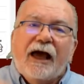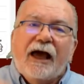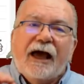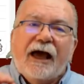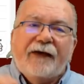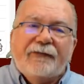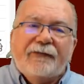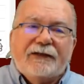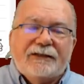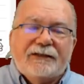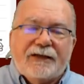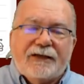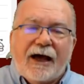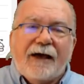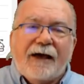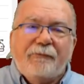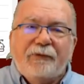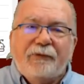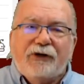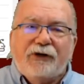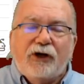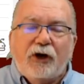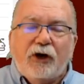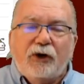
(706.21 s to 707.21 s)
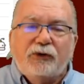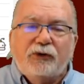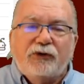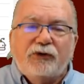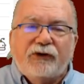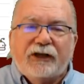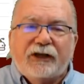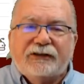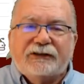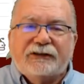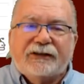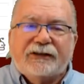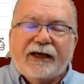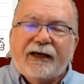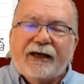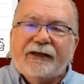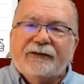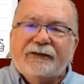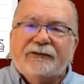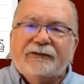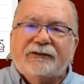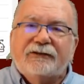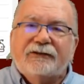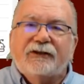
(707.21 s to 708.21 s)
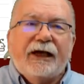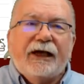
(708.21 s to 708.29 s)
and then type a note that says,